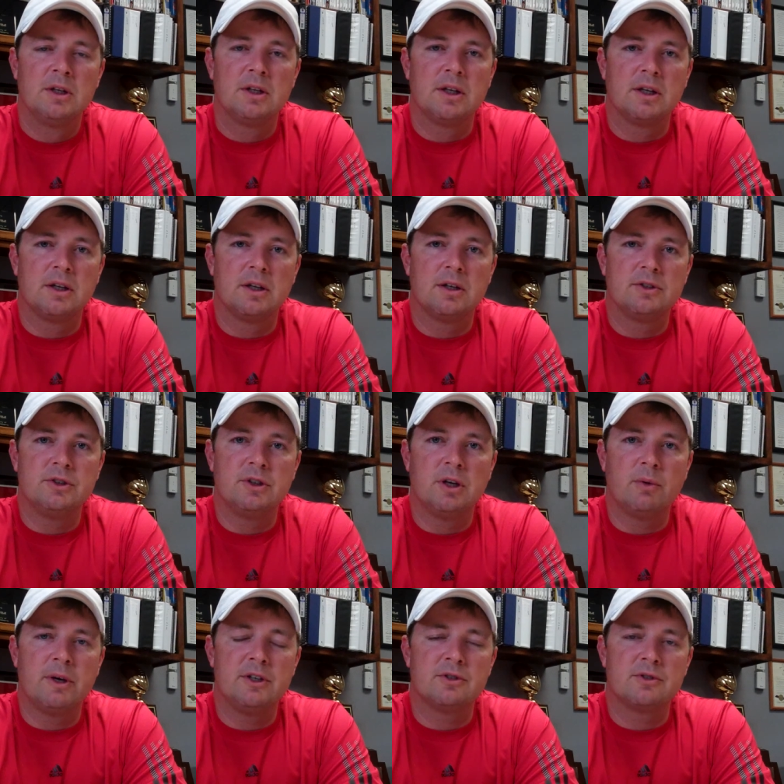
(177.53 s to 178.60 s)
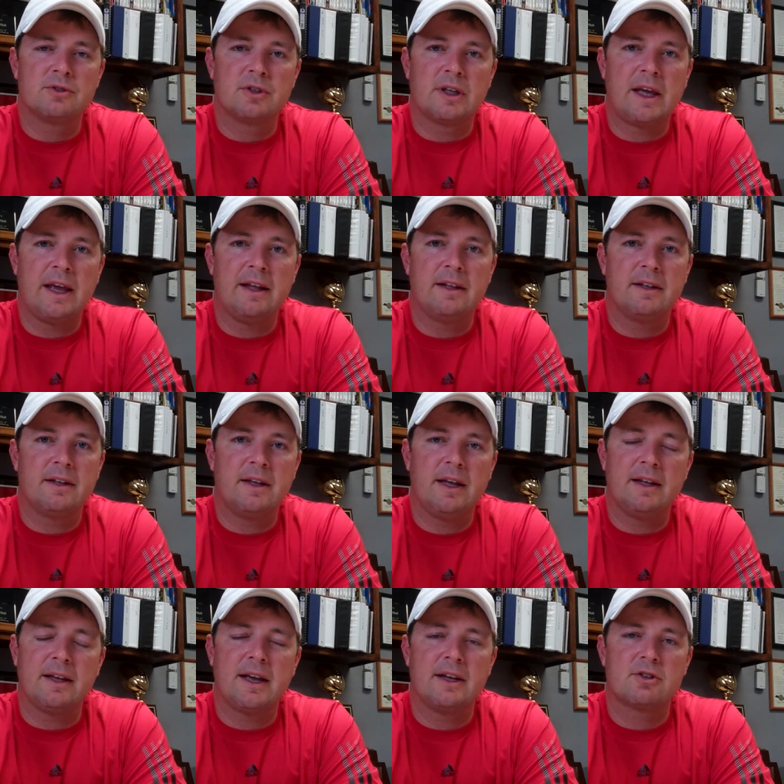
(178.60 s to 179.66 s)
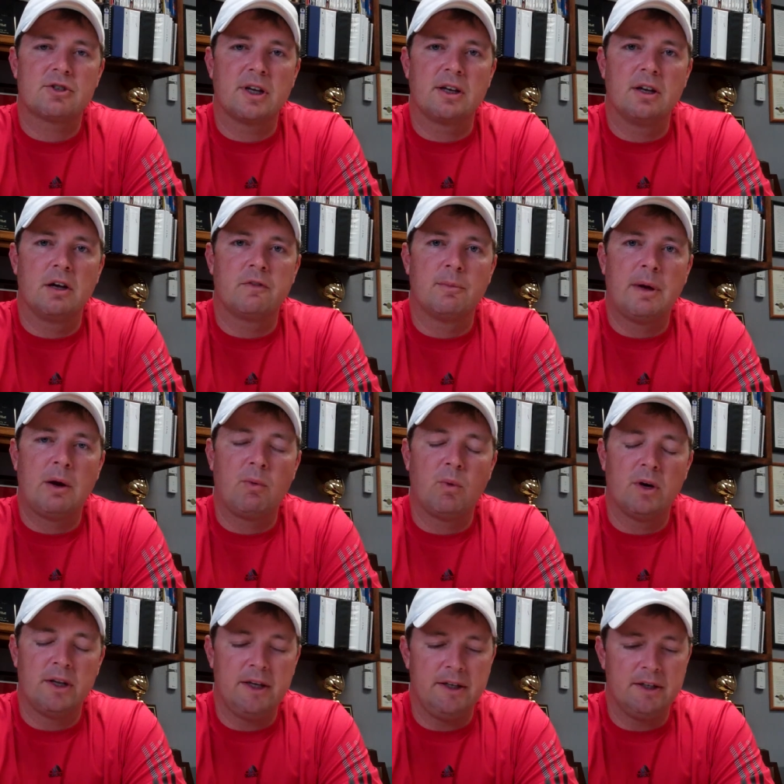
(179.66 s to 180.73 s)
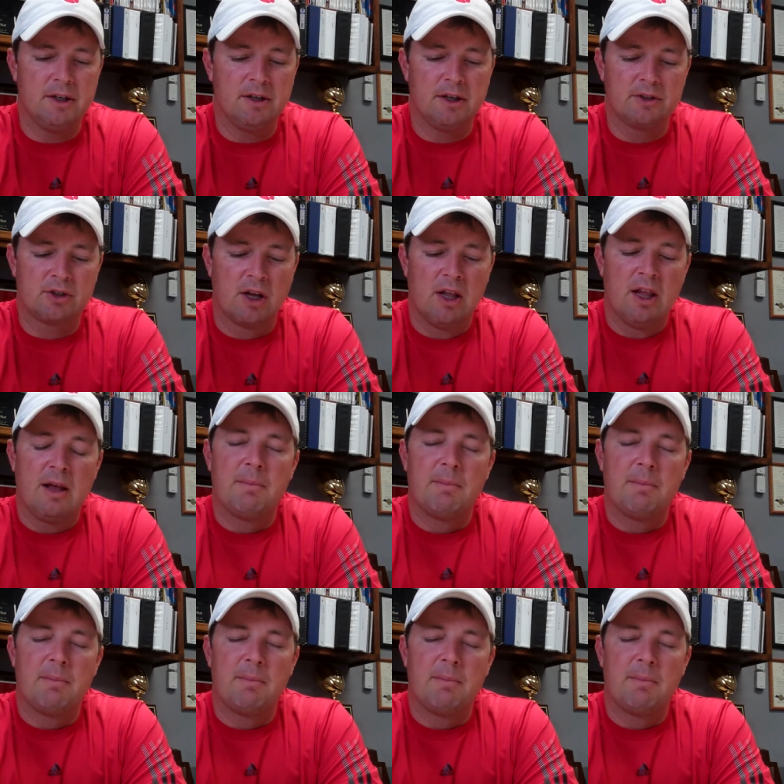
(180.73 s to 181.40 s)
And uh, you know he's can't can't can't say enough about what he does.